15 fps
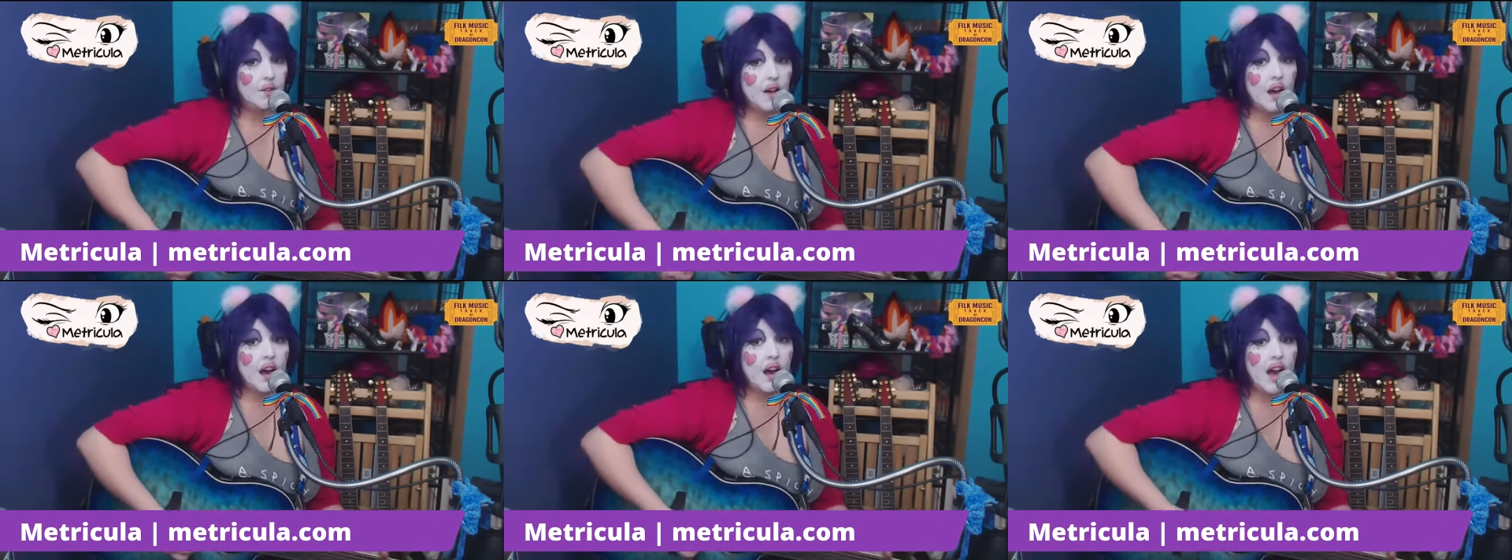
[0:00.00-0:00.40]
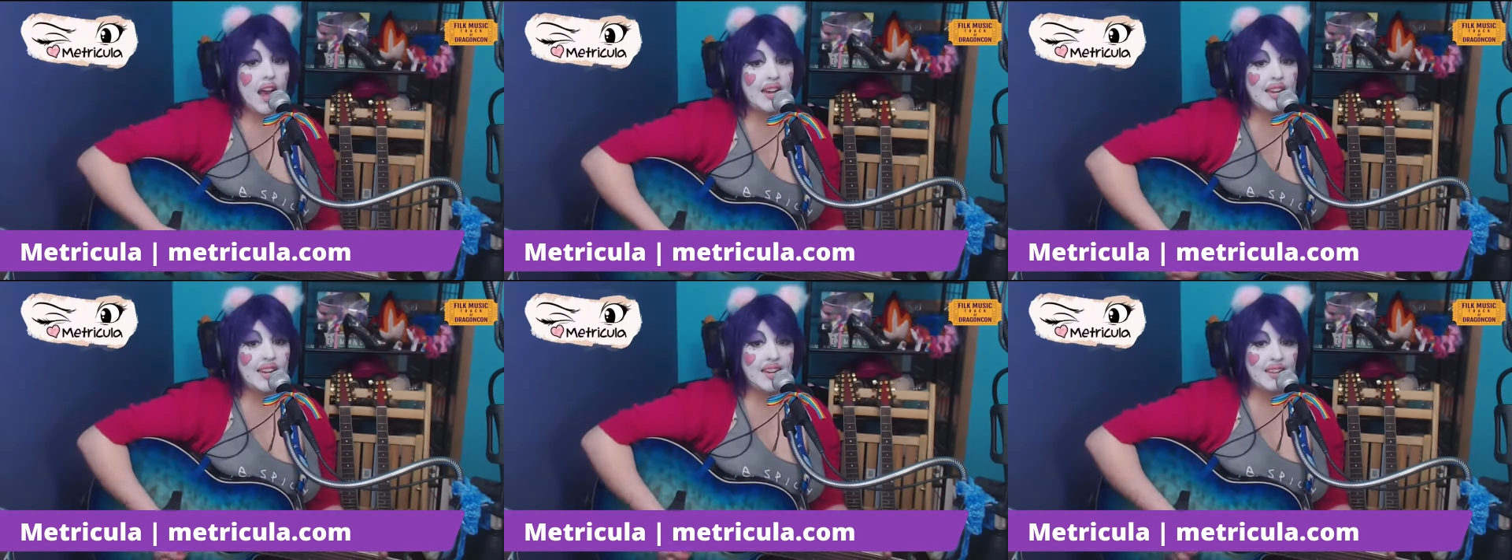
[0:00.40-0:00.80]

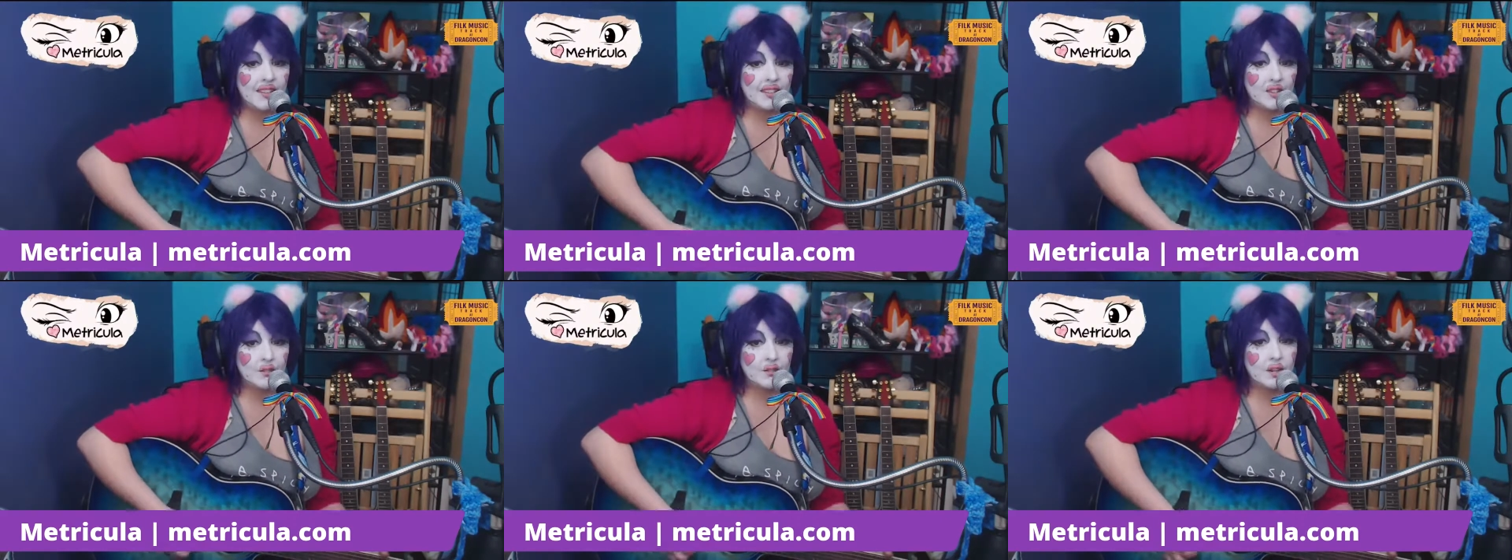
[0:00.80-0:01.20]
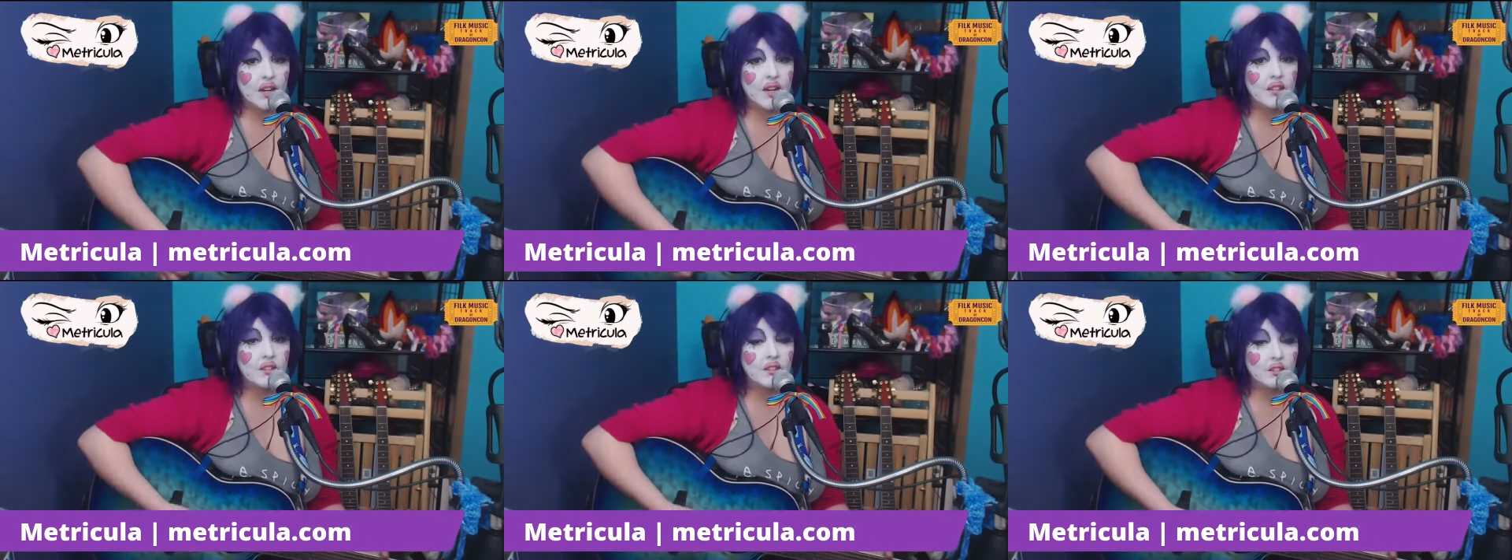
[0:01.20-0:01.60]
Fine as
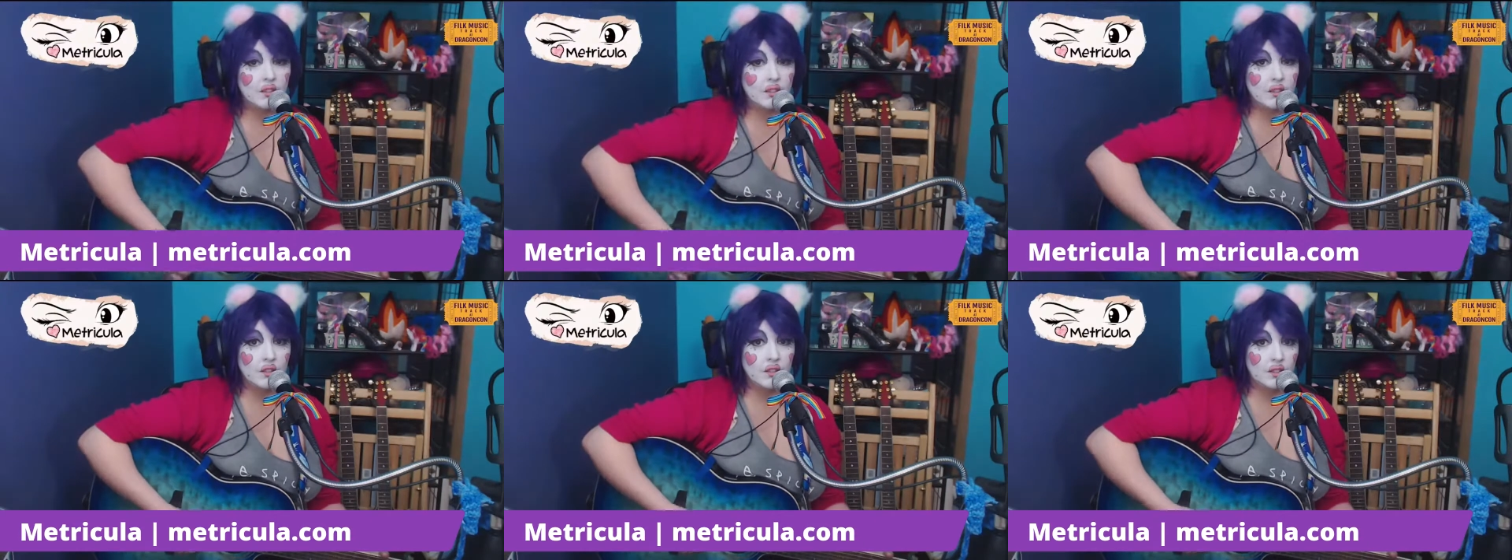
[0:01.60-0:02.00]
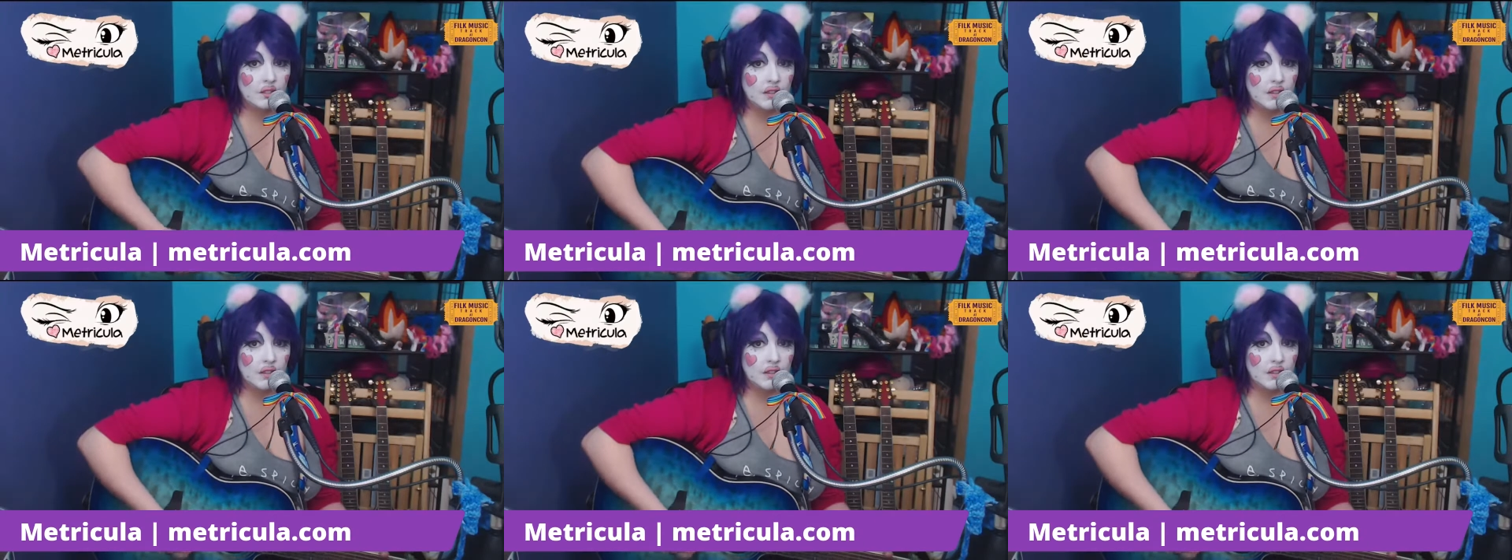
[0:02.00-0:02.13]
crystal